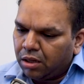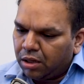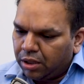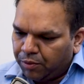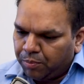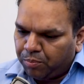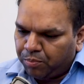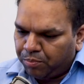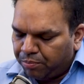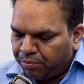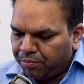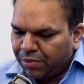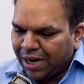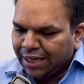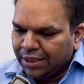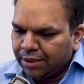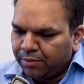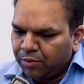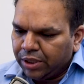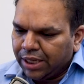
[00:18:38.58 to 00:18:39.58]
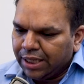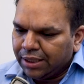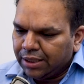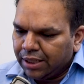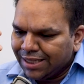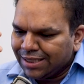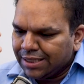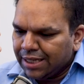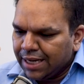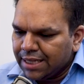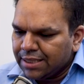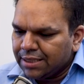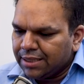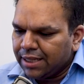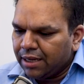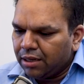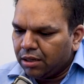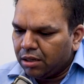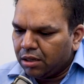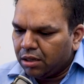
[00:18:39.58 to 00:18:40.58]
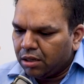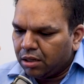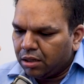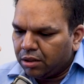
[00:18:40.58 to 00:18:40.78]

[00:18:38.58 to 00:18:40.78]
if you add them together, is less than